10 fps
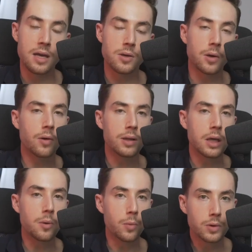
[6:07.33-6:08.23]
And
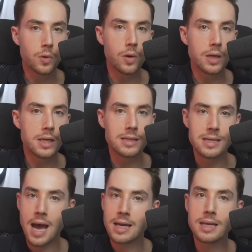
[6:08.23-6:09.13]
currently, WorldCoin is
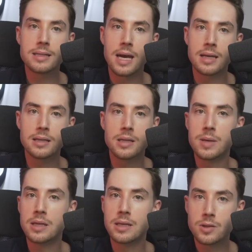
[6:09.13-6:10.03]
not intended to
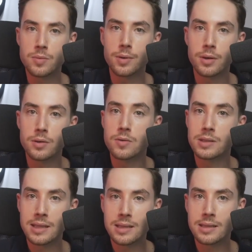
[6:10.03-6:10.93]
be distributed to
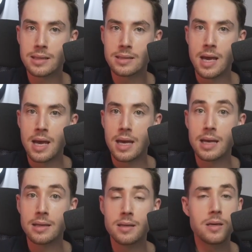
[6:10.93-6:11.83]
citizens
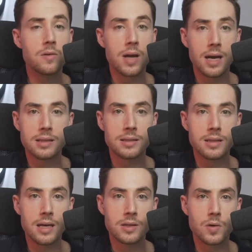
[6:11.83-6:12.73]
in the United
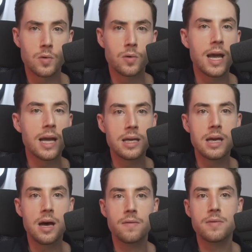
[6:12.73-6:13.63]
States or or
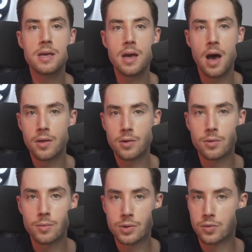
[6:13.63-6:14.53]
any of the
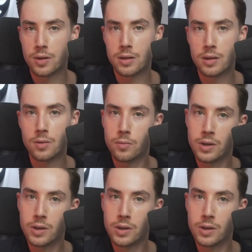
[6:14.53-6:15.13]
other restricted